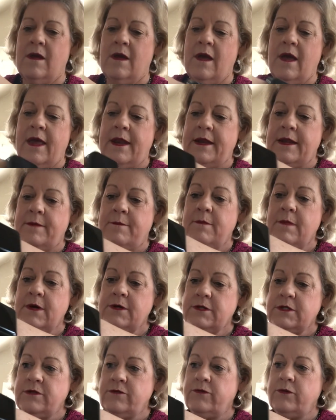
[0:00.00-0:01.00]
And
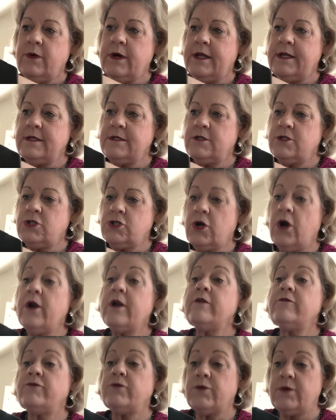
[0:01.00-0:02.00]
most of what it's
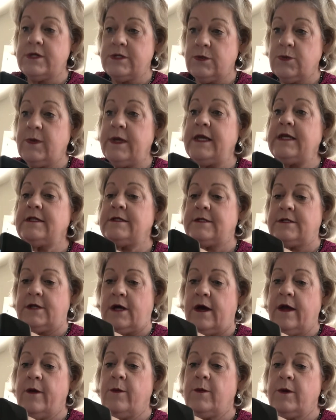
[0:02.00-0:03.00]
charted for is weeks
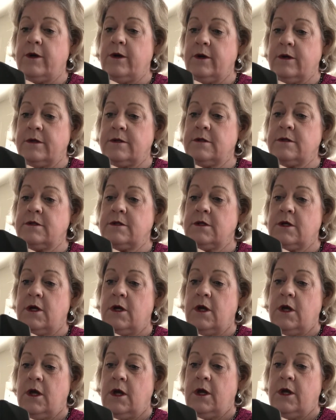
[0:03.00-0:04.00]
dye works.
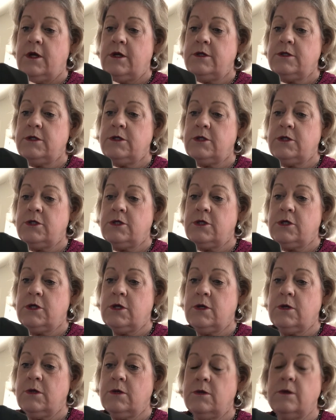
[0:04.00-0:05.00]

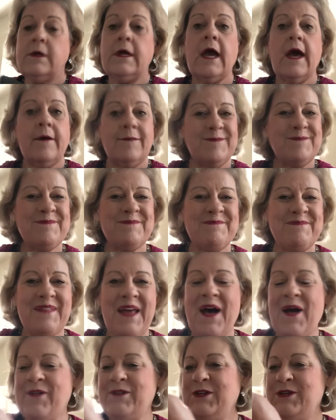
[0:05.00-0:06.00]
So yeah,
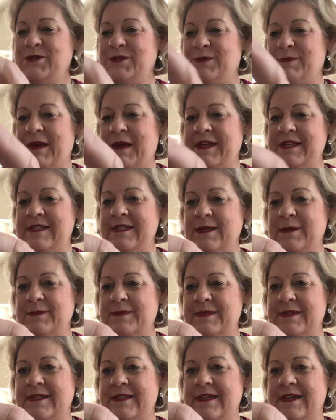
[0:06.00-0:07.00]
I'll use my
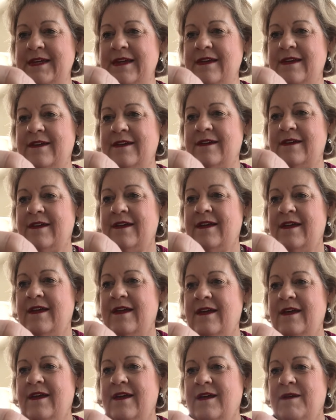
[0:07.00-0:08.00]
DMC.
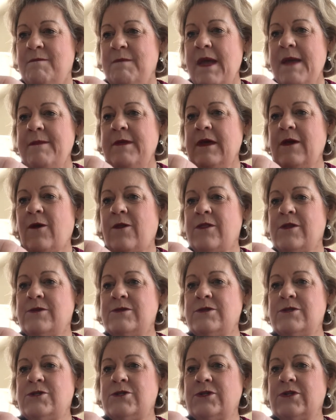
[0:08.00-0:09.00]
Maybe on
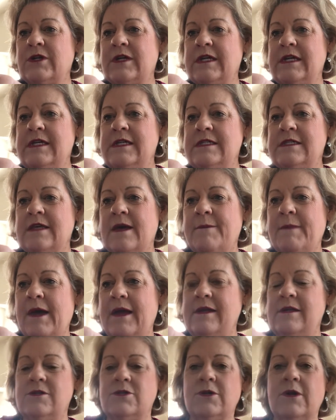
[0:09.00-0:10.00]
those trees, I
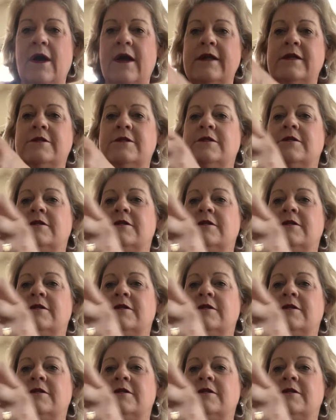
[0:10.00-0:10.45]
might try to